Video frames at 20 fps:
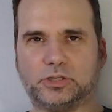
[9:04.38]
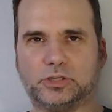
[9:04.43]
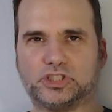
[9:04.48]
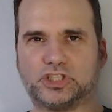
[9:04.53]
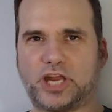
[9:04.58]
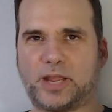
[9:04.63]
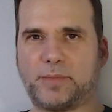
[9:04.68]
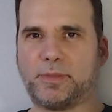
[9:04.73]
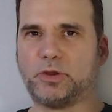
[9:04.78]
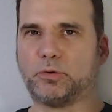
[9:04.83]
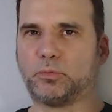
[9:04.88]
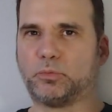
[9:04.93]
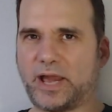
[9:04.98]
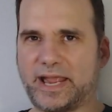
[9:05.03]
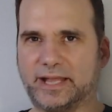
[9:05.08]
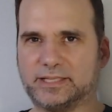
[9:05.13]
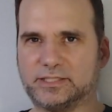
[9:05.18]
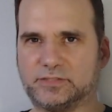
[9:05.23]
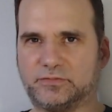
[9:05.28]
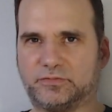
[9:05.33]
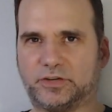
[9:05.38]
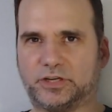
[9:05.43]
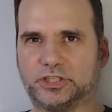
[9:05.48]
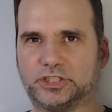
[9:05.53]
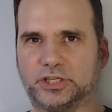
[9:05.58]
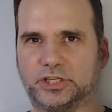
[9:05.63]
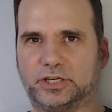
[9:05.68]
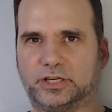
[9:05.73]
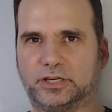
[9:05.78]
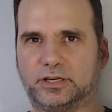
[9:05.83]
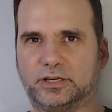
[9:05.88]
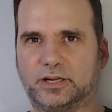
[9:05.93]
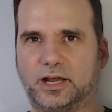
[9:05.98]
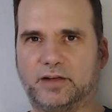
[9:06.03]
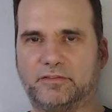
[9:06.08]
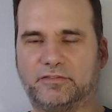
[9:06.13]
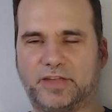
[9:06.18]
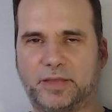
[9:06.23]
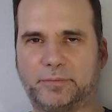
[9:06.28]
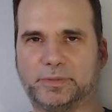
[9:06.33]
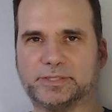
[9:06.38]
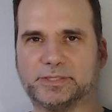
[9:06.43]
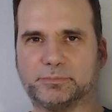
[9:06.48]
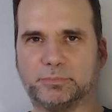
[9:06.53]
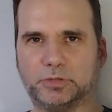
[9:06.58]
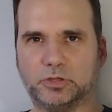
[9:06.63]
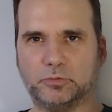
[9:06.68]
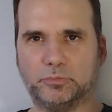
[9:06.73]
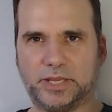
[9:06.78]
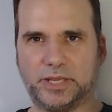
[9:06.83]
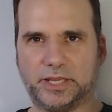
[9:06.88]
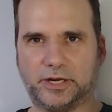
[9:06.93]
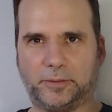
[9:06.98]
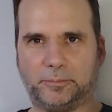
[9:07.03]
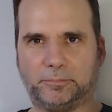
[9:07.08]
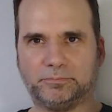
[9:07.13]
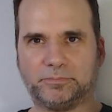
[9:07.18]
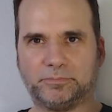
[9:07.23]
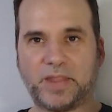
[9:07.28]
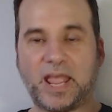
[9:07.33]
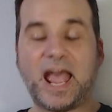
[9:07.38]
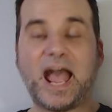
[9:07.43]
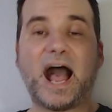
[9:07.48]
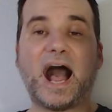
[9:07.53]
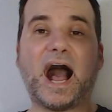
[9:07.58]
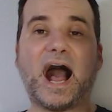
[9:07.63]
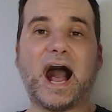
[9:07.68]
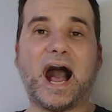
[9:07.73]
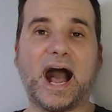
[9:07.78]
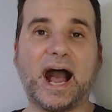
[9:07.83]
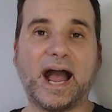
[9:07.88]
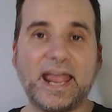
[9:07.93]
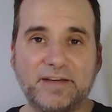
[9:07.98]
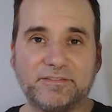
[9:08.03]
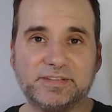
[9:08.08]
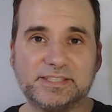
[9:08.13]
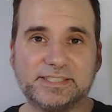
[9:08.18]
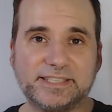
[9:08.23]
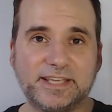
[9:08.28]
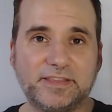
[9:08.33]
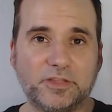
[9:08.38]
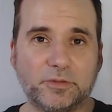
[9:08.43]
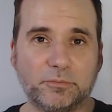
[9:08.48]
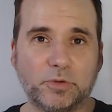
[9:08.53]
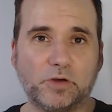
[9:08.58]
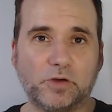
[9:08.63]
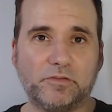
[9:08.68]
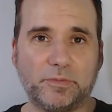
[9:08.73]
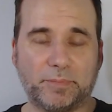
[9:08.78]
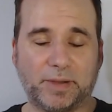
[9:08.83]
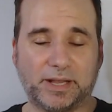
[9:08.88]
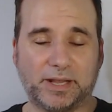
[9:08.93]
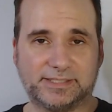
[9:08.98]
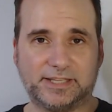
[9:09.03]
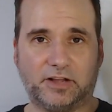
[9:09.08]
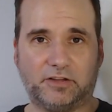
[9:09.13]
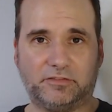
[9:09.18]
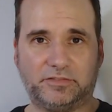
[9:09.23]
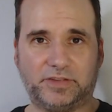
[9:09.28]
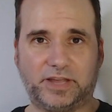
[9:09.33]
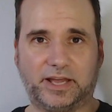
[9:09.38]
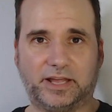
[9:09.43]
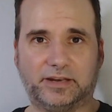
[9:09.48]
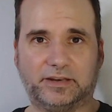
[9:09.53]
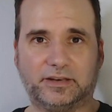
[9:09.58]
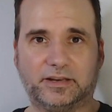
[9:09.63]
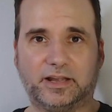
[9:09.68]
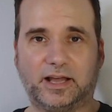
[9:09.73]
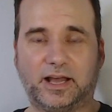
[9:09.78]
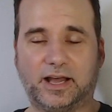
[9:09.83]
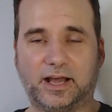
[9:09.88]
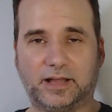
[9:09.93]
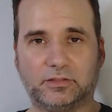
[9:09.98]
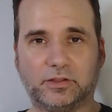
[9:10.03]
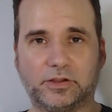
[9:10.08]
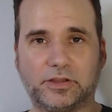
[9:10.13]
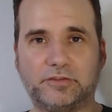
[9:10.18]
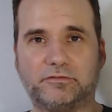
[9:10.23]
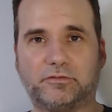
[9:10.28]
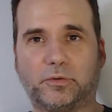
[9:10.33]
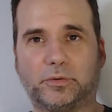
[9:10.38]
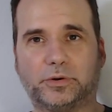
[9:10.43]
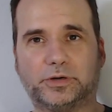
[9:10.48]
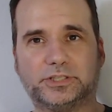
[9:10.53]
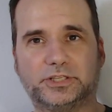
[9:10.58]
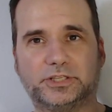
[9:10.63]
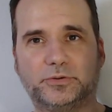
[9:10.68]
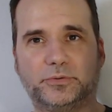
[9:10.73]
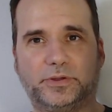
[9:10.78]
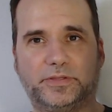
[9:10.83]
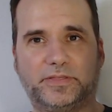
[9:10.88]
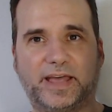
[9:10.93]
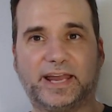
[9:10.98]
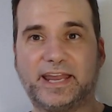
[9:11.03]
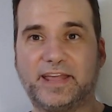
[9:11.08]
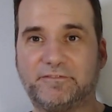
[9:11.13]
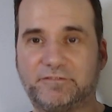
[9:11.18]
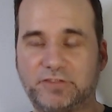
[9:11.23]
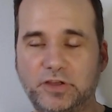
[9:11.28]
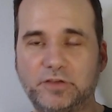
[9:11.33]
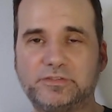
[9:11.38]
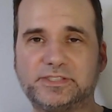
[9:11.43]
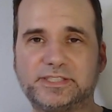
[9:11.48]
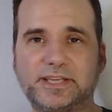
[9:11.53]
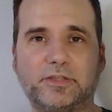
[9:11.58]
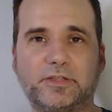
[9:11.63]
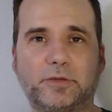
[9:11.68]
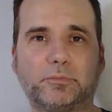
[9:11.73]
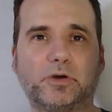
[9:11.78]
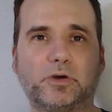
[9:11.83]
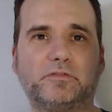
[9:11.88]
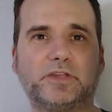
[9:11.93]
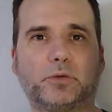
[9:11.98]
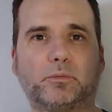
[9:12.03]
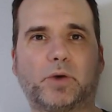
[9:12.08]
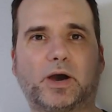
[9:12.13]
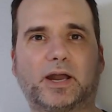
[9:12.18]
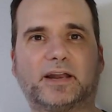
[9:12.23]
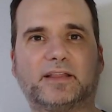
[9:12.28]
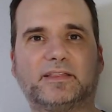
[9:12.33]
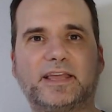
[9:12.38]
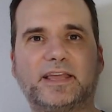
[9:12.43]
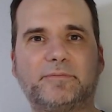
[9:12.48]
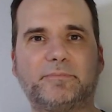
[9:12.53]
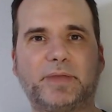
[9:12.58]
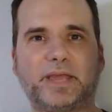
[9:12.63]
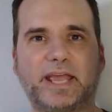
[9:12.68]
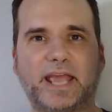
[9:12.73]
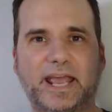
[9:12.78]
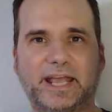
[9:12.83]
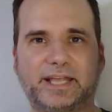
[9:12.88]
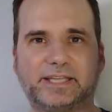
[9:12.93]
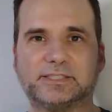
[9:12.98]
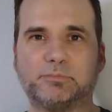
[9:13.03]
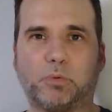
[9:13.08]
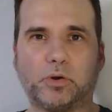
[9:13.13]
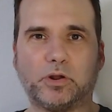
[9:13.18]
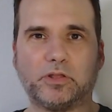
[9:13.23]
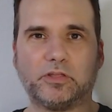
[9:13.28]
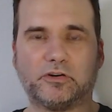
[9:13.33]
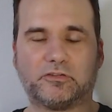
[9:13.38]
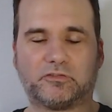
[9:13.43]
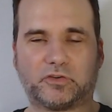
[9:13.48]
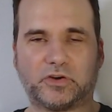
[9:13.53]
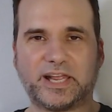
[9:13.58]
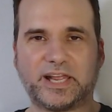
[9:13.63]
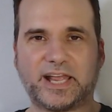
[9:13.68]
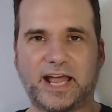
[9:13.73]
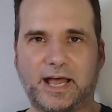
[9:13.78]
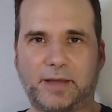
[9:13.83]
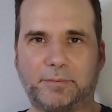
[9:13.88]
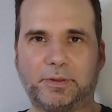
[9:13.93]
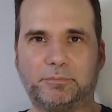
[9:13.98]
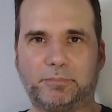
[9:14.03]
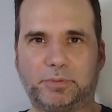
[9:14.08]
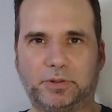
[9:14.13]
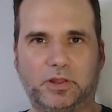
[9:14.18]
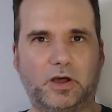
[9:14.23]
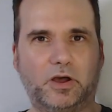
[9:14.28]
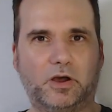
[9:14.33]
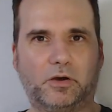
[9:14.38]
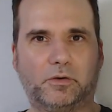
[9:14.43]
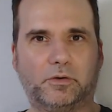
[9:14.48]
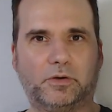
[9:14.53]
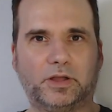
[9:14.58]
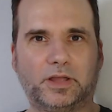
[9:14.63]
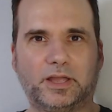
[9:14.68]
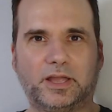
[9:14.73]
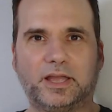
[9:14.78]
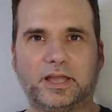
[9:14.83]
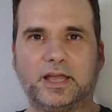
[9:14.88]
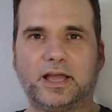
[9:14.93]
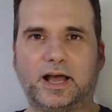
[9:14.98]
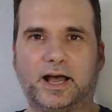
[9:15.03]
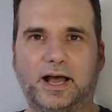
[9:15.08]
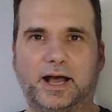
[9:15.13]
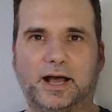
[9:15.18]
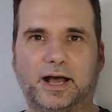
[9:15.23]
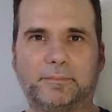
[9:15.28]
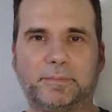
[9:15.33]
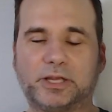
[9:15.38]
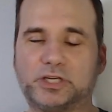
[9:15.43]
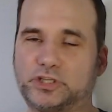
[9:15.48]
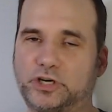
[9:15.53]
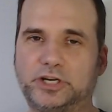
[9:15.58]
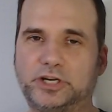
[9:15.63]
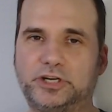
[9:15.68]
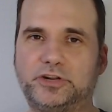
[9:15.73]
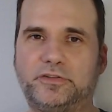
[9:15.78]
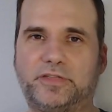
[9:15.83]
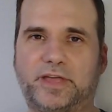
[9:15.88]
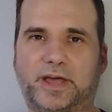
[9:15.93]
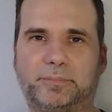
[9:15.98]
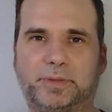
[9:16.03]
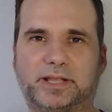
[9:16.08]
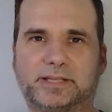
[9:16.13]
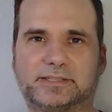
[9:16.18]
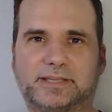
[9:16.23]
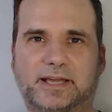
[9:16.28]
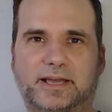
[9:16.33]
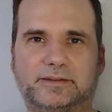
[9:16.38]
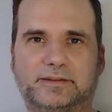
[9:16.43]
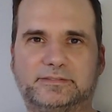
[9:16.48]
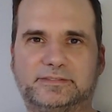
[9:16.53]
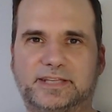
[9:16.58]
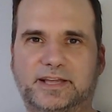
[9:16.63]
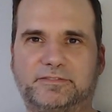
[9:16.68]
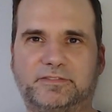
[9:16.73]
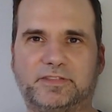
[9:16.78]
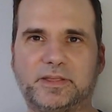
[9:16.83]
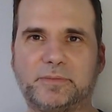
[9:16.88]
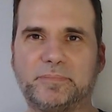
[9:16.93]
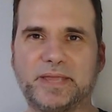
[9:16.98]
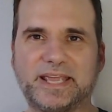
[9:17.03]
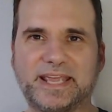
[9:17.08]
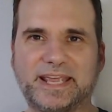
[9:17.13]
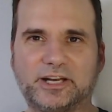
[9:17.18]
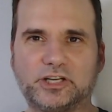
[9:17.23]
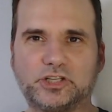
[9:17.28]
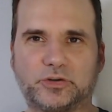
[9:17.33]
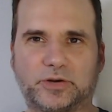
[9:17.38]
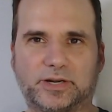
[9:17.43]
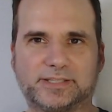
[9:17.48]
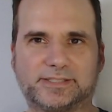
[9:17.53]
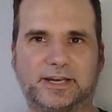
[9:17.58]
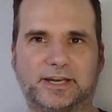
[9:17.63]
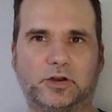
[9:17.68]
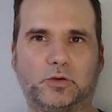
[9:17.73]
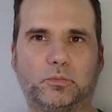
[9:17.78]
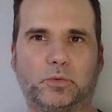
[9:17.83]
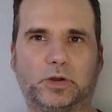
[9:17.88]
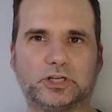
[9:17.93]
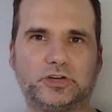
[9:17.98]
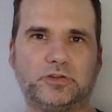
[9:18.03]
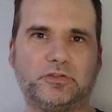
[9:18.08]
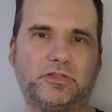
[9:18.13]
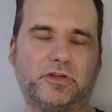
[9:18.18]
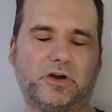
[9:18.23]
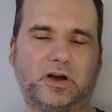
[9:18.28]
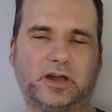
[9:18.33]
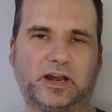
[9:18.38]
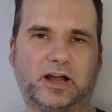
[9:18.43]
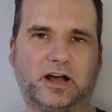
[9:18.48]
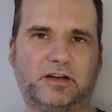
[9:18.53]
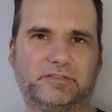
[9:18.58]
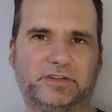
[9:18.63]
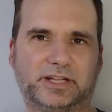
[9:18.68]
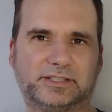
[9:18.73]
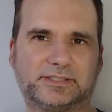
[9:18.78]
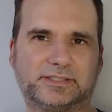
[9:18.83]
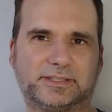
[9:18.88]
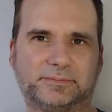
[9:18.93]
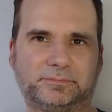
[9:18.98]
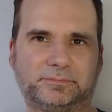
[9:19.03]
Jamie Reyes version of him as Blue Beetle. I haven't seen the movie myself yet. Uh, looking forward to doing that. If you've seen the movie and want to leave me a spoiler-free comment below, uh, make sure to do that because I'd definitely be interested in what you thought of it.